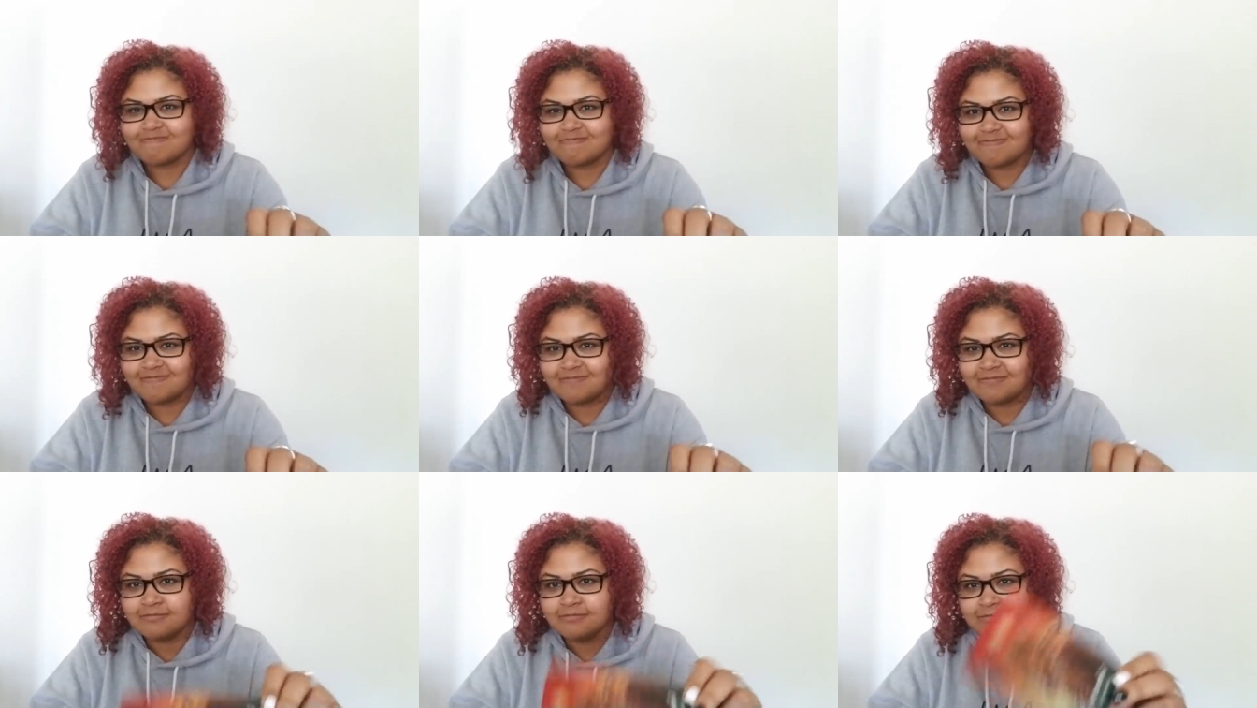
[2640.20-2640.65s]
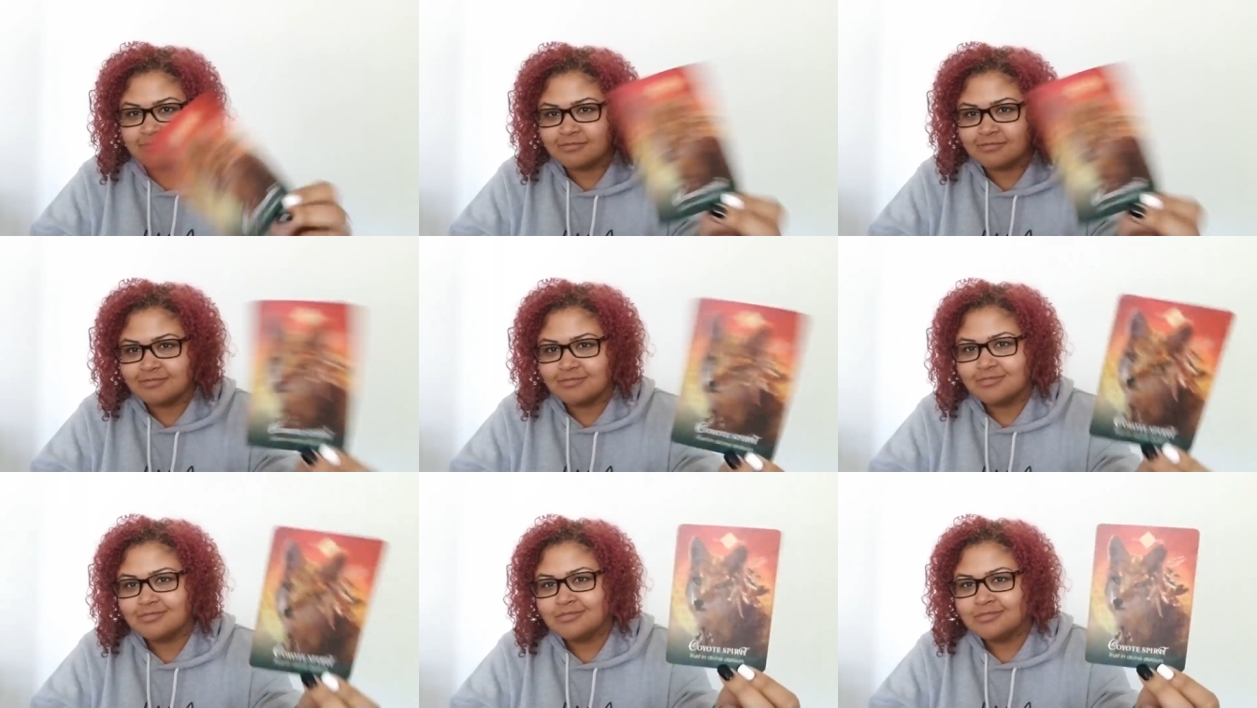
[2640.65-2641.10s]
mm,
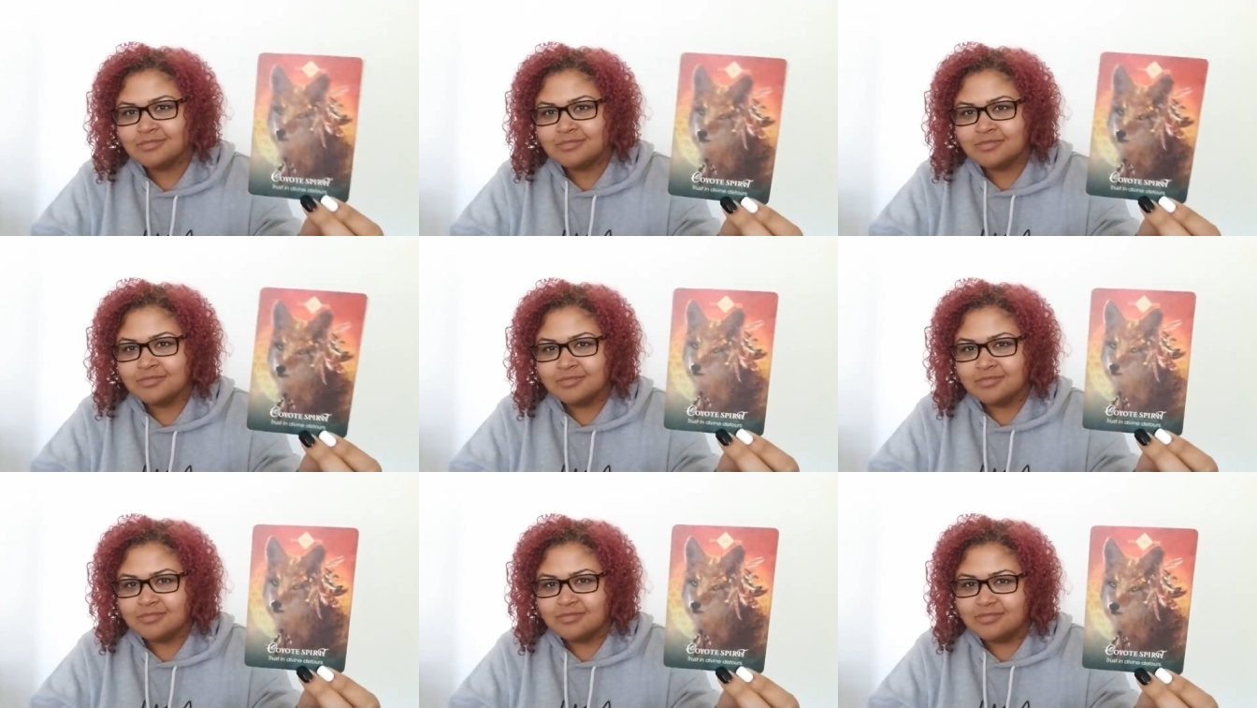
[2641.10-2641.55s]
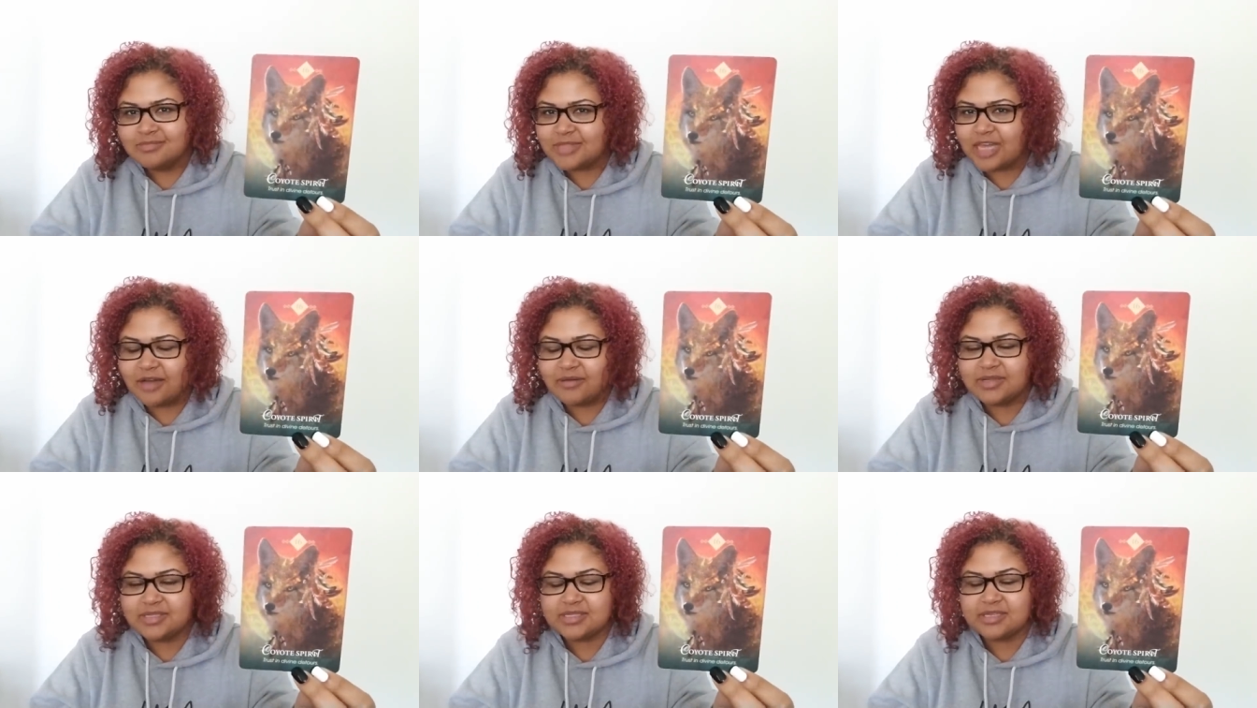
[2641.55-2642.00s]

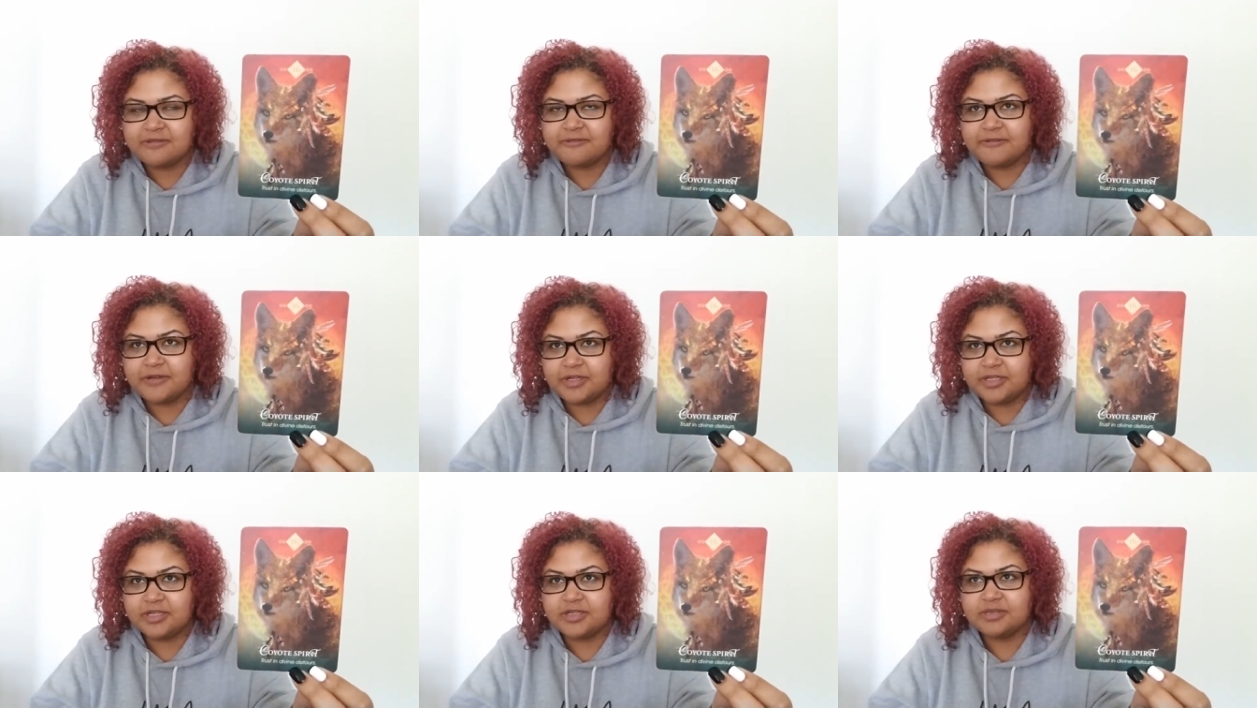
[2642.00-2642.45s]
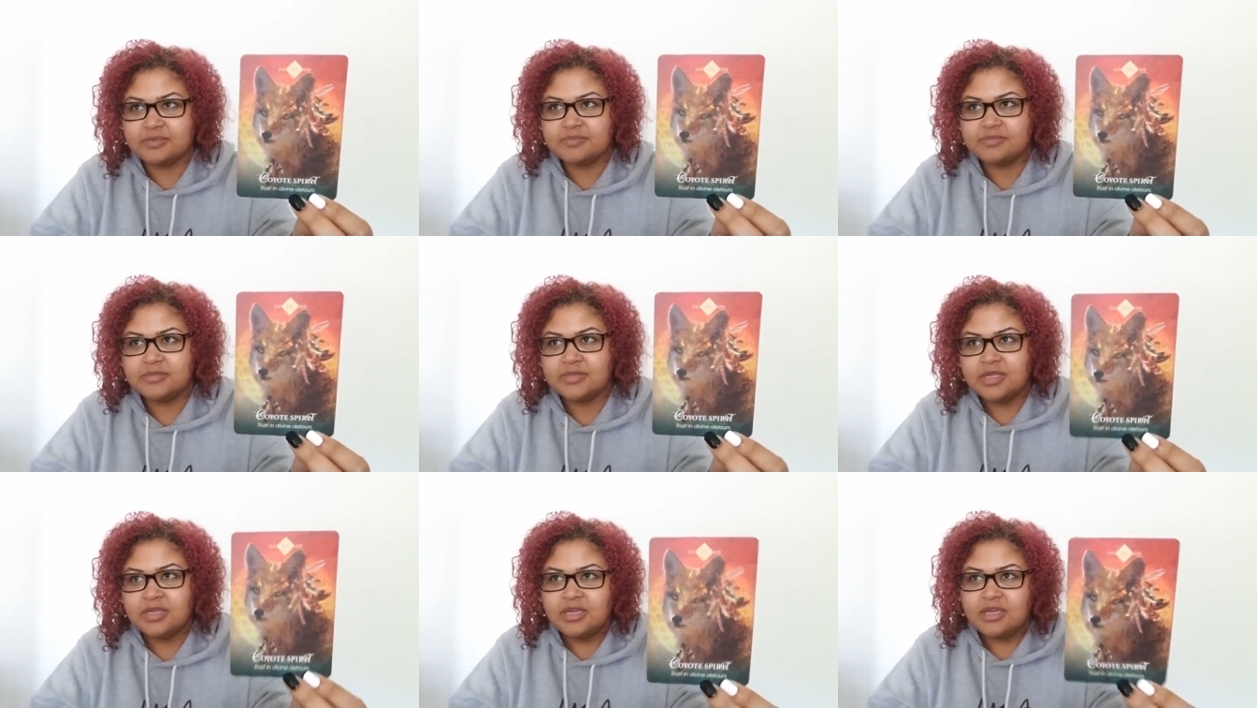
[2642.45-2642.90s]
that was it for you.
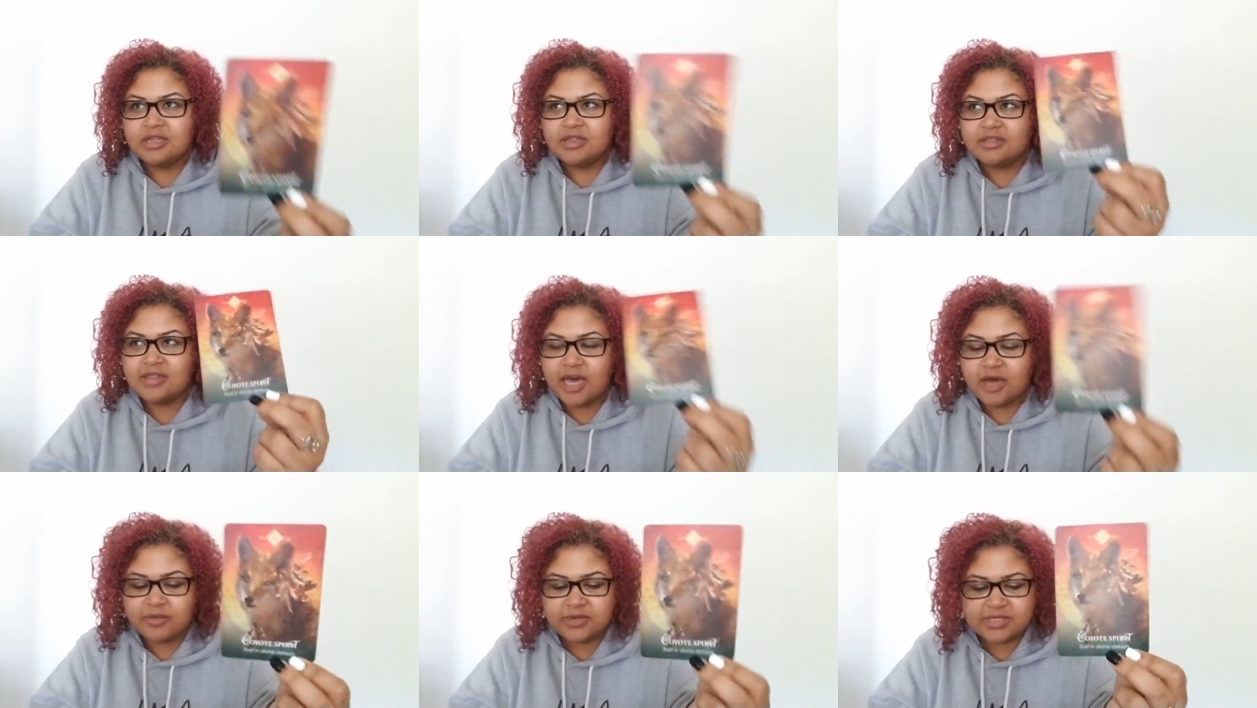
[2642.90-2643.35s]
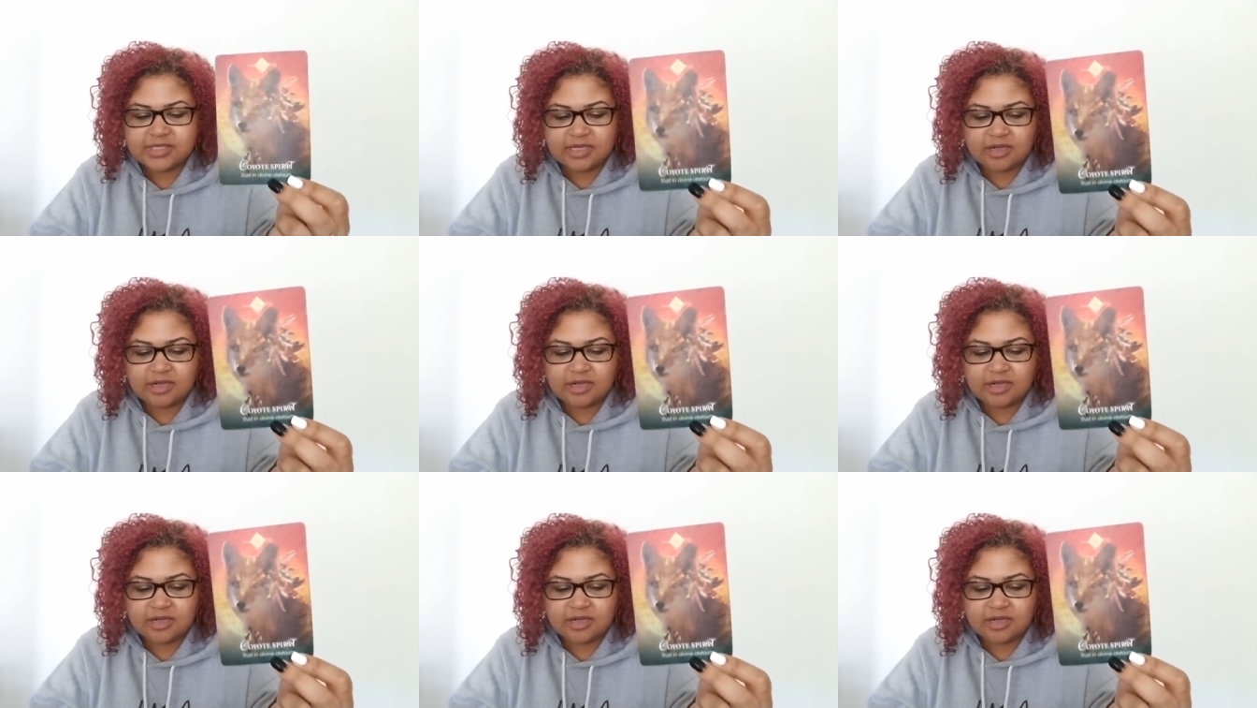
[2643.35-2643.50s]
That was the